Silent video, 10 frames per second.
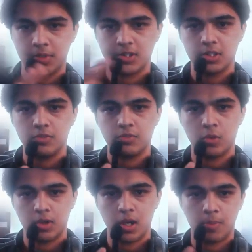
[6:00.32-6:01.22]
person
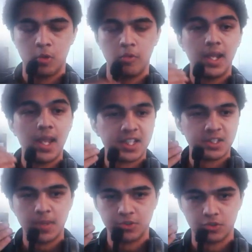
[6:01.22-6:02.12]
for approving
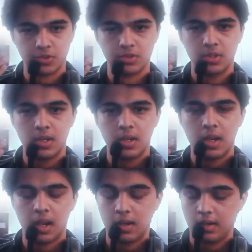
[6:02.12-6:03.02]
expenses,
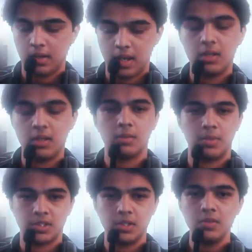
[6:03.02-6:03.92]
and any other
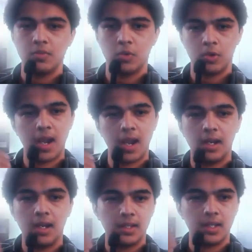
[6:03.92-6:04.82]
person for
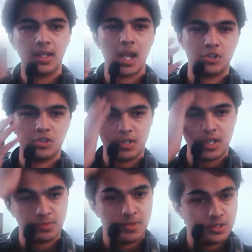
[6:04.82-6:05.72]
handling the cash
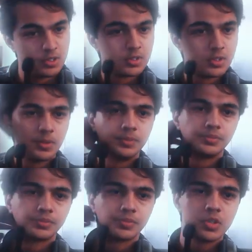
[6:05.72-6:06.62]
expenses.
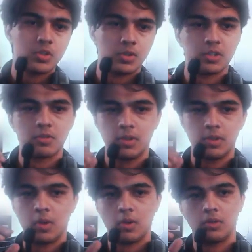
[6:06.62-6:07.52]
So this will
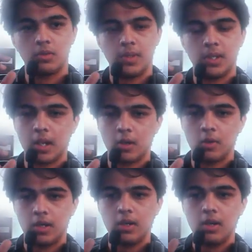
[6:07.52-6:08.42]
all be
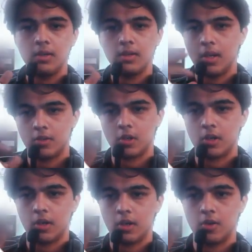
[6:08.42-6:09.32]
calculated in
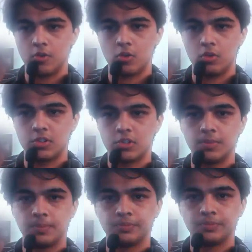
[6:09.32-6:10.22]
internal controls.
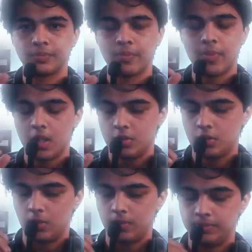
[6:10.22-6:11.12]

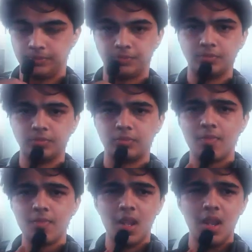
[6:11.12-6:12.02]
So
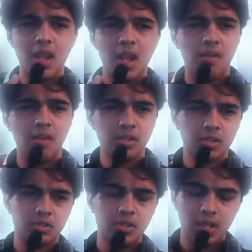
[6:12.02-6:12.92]
every
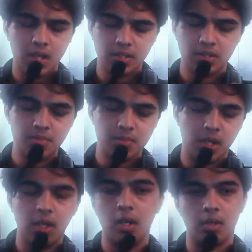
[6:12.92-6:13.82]
industry has some
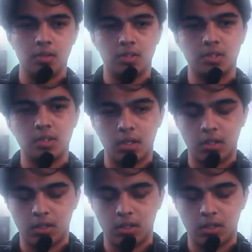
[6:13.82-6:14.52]
indicators that